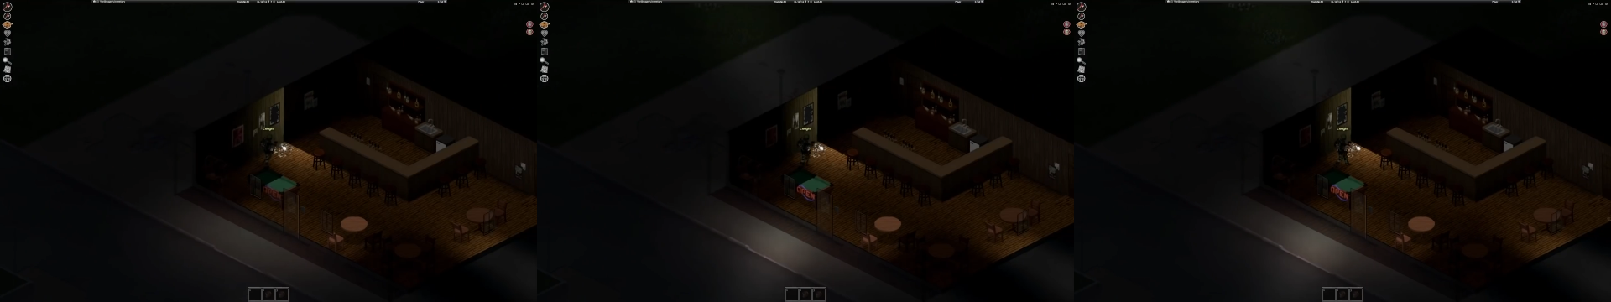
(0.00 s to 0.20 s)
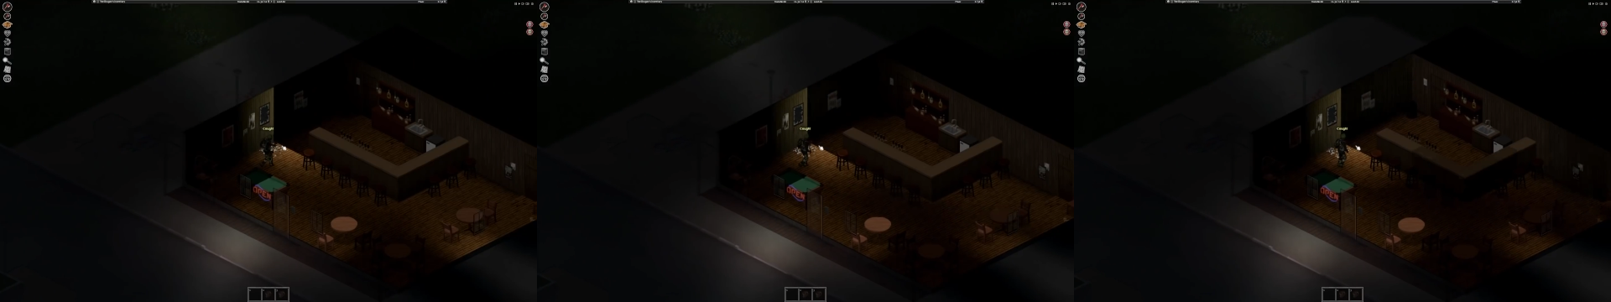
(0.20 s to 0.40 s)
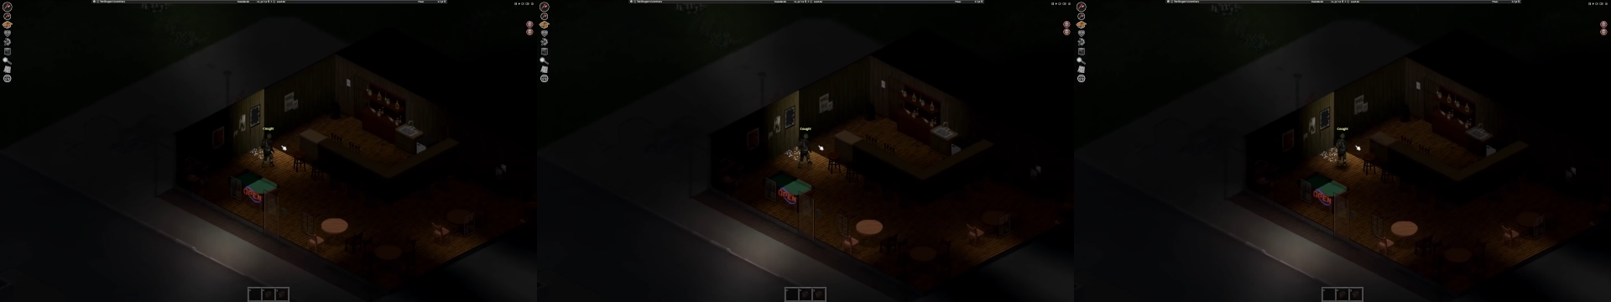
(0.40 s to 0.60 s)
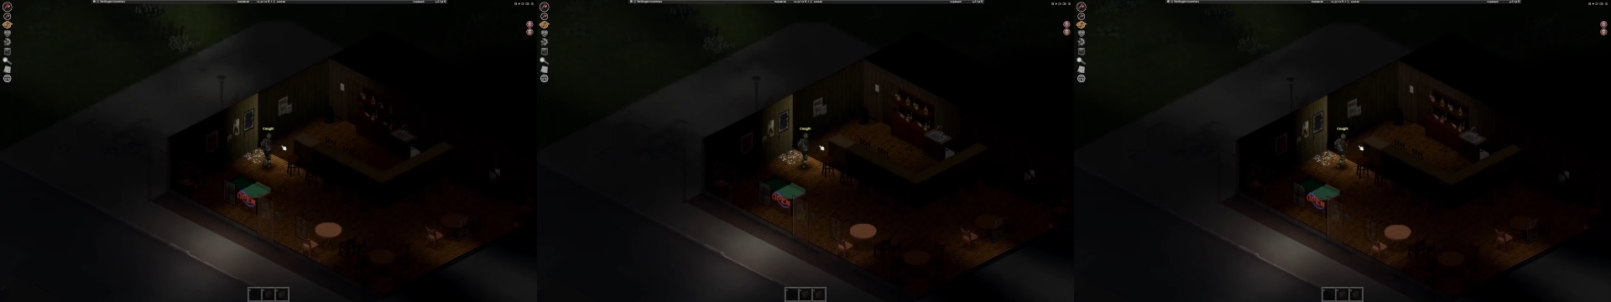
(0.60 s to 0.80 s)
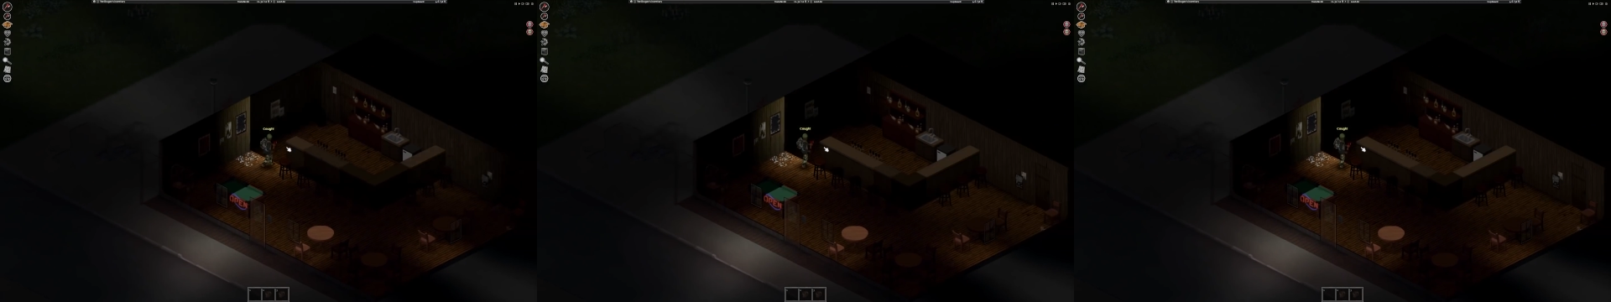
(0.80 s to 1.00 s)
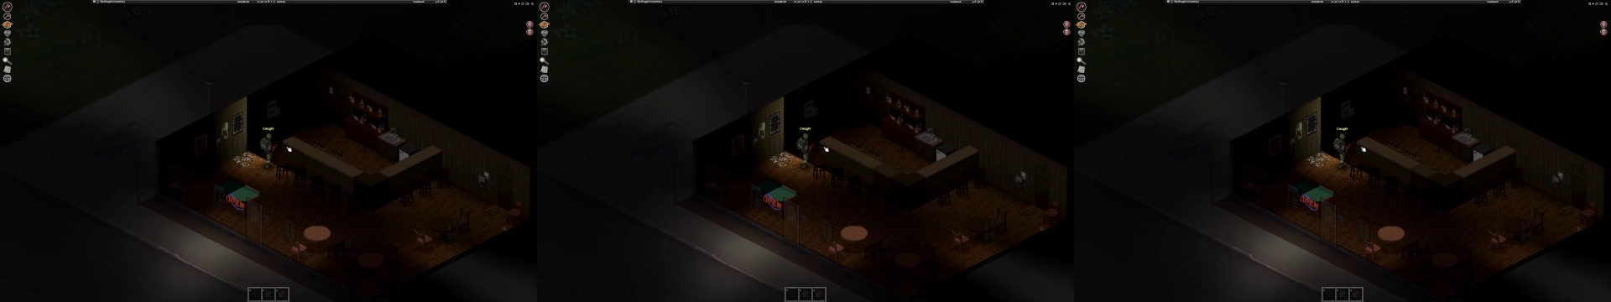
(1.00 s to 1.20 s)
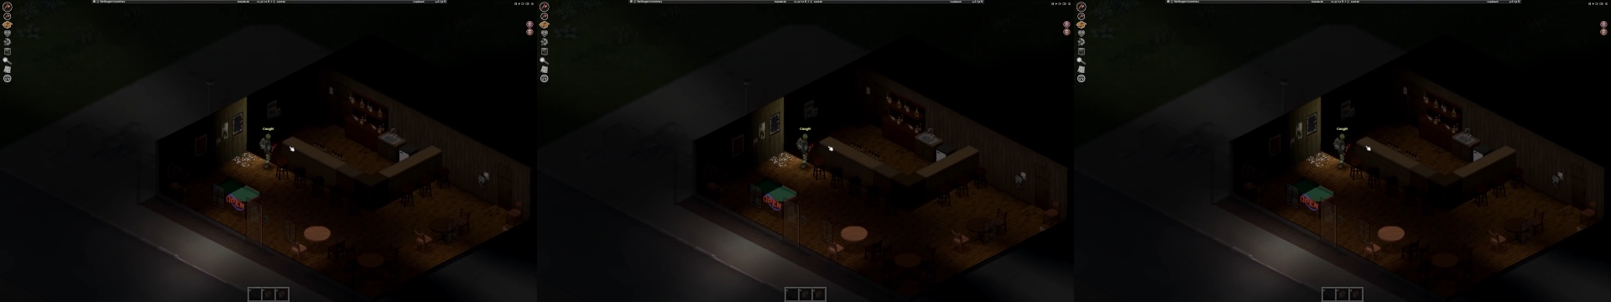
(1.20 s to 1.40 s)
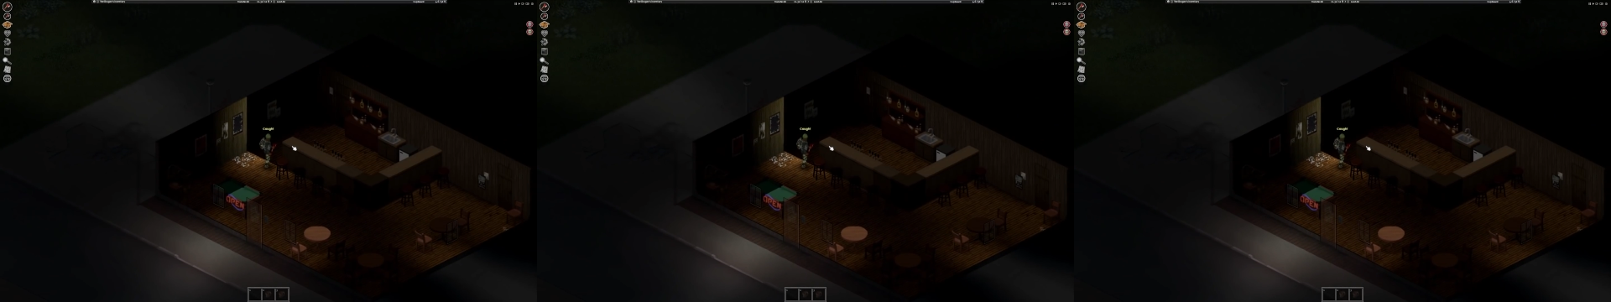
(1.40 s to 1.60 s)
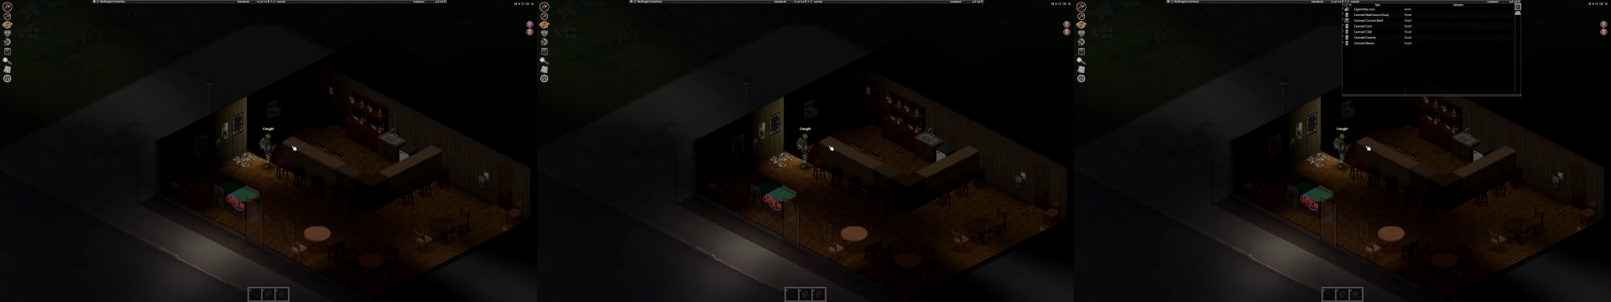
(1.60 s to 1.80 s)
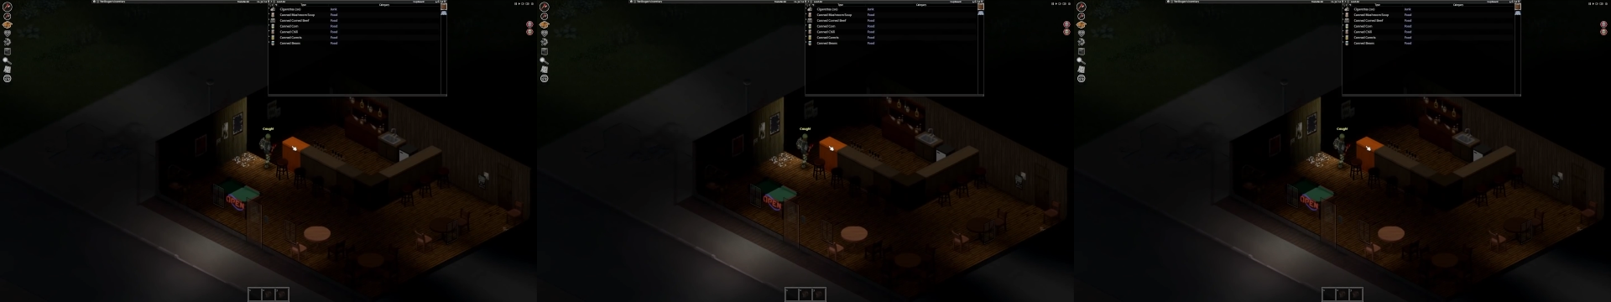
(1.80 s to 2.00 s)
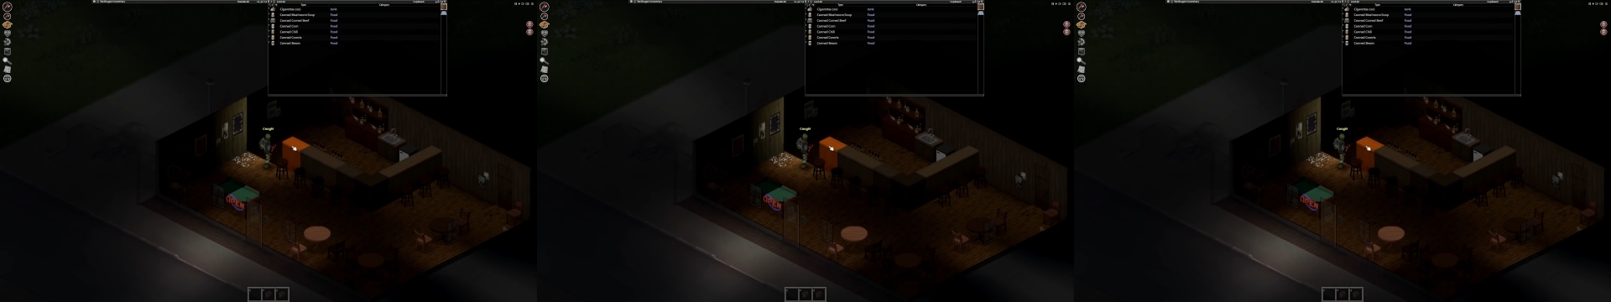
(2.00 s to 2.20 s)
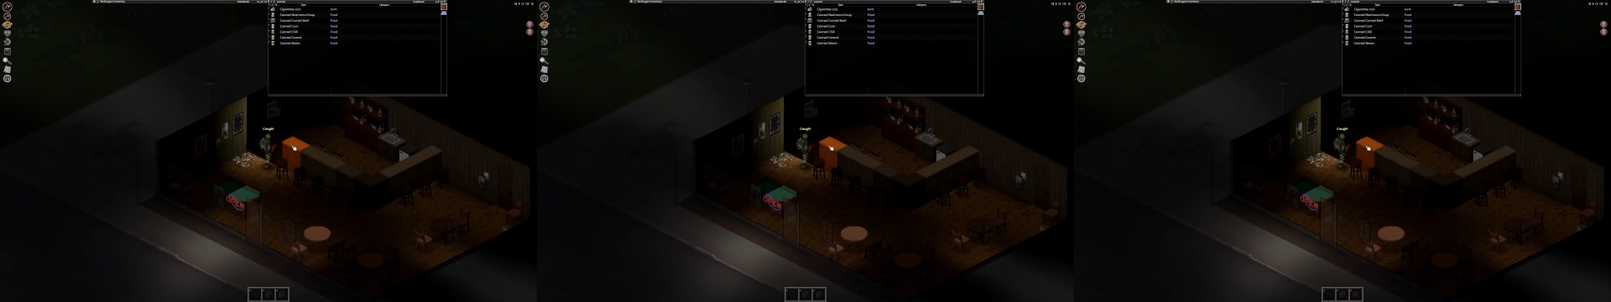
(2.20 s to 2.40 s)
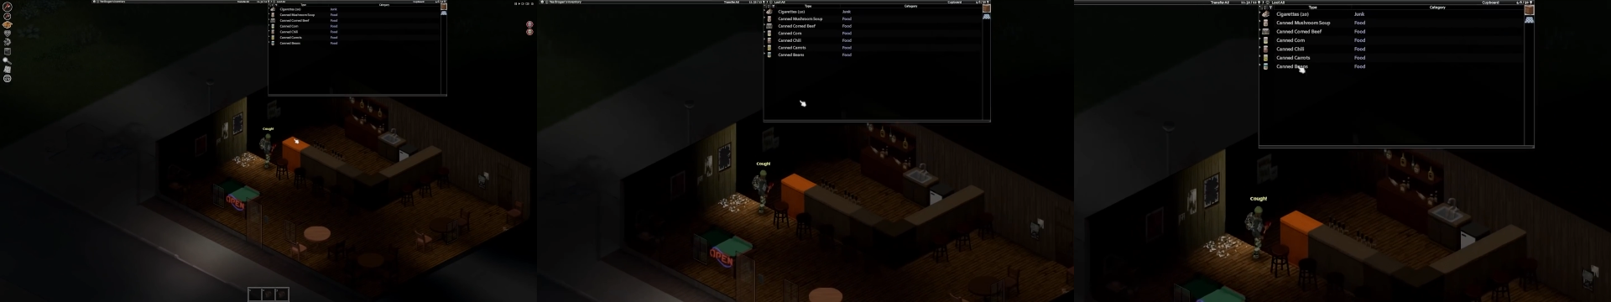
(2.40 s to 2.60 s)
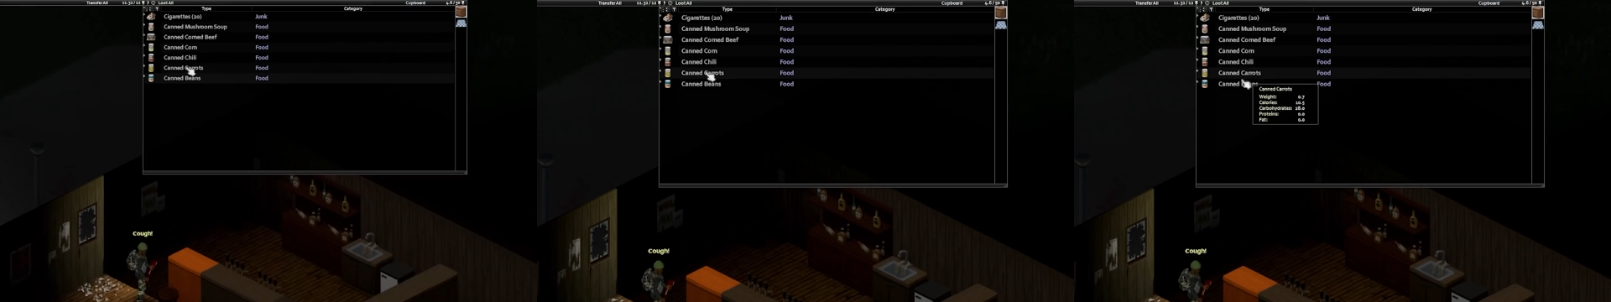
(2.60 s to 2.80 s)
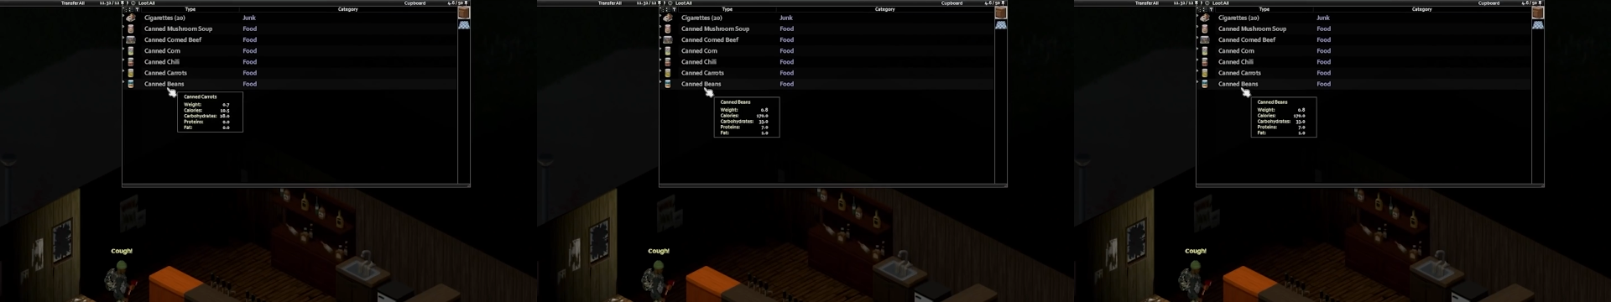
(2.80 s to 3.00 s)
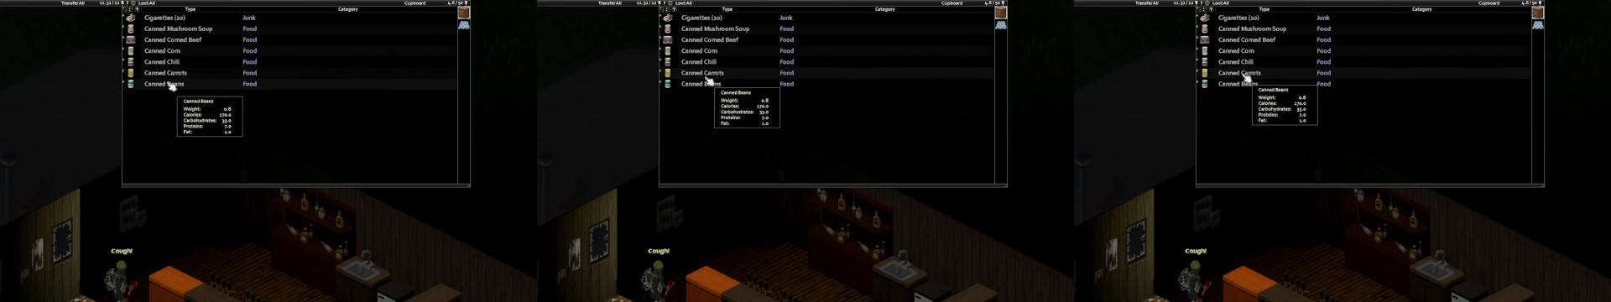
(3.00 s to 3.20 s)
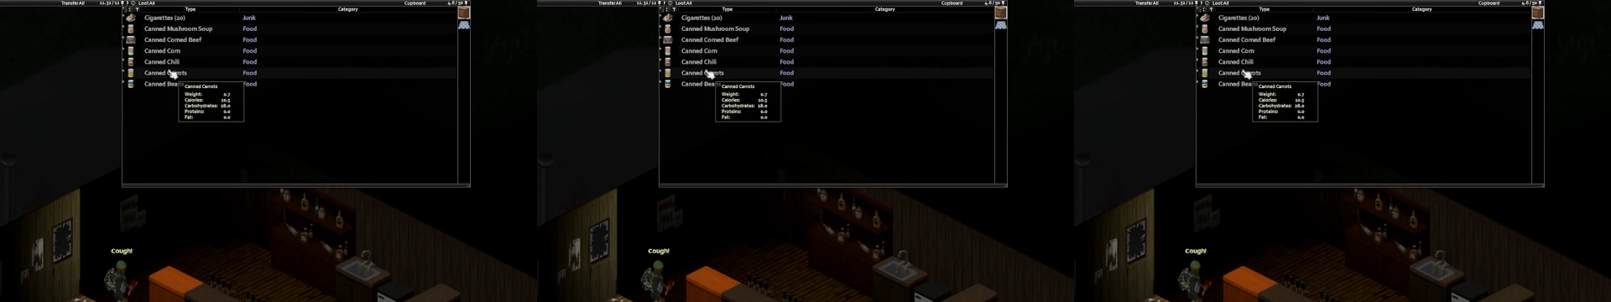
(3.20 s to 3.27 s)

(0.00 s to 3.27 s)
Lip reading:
No face is visible, so there are no lips to read.